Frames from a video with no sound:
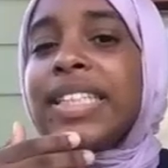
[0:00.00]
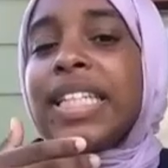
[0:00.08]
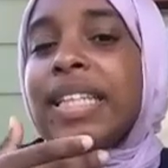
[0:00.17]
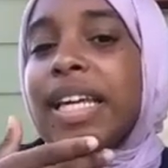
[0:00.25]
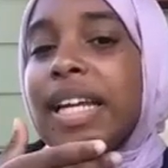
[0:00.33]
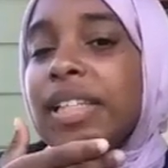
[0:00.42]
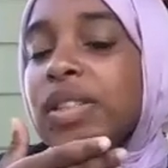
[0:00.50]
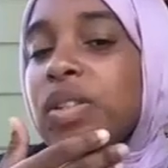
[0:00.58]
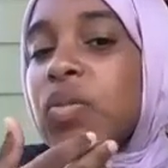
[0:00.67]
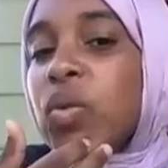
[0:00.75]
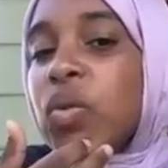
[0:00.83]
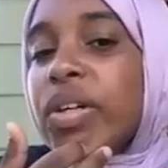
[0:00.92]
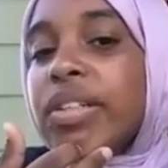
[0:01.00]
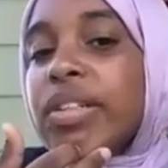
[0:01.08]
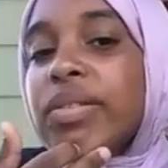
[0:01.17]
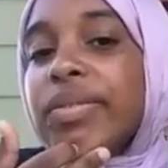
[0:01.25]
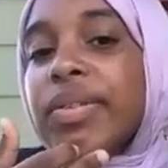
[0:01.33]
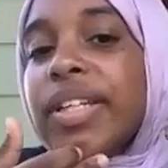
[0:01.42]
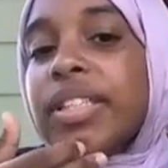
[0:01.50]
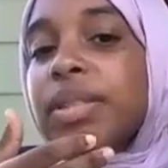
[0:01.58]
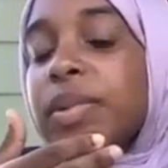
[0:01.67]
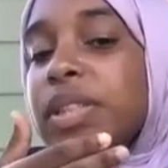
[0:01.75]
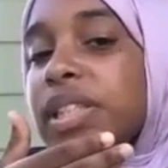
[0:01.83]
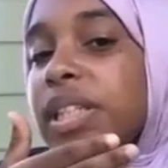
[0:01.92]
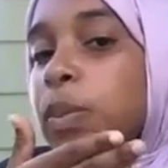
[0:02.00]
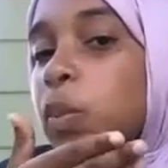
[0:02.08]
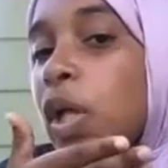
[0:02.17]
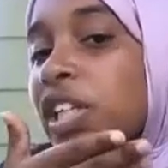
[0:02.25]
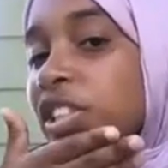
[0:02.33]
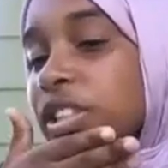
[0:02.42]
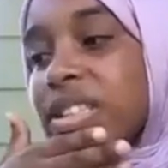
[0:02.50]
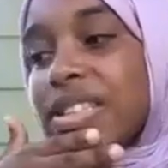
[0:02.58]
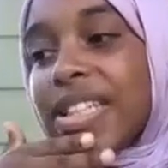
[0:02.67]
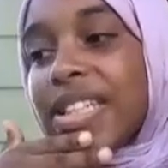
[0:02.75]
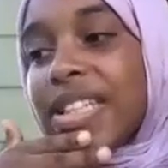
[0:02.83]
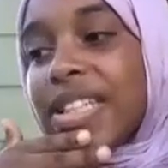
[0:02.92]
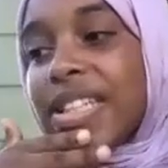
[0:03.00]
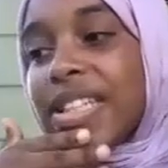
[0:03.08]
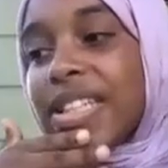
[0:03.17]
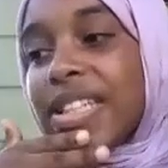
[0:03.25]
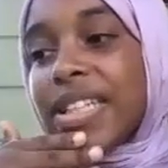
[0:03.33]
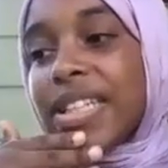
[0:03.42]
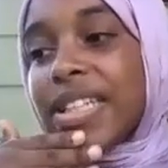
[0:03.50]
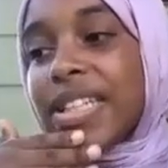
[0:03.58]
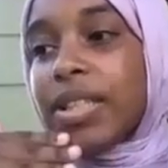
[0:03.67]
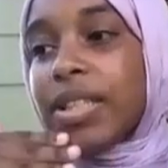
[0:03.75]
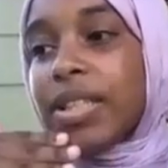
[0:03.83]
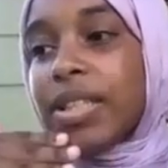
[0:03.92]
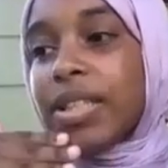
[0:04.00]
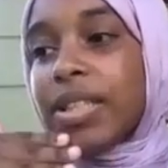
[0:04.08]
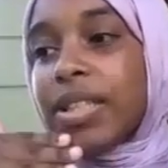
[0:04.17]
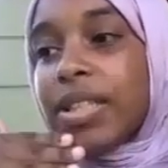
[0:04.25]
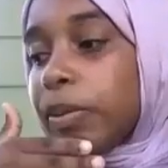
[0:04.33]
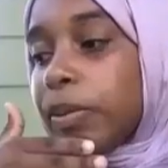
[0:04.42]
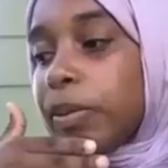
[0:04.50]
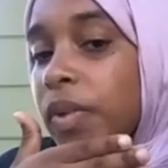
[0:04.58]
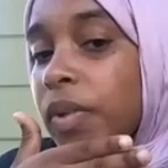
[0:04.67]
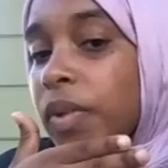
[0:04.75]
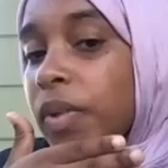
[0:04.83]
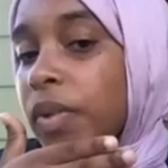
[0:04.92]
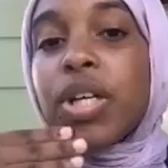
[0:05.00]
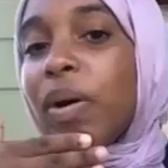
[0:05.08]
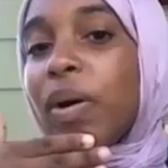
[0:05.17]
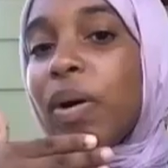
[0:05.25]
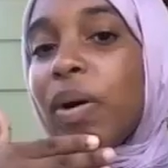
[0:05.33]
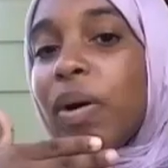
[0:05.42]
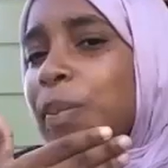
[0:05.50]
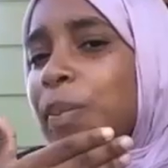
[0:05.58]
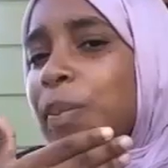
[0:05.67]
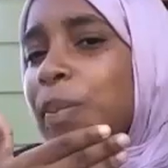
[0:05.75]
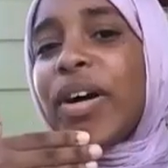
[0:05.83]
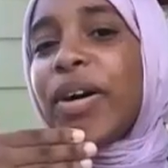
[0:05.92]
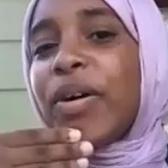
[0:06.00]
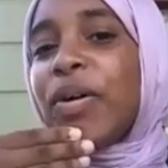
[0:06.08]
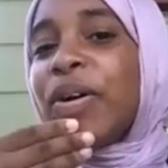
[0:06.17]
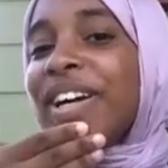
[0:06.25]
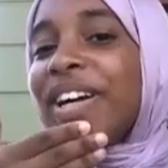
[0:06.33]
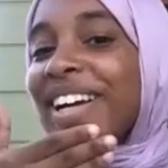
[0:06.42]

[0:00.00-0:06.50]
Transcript: see that as devoid of intimacy and pleasure. And and I'm like, well,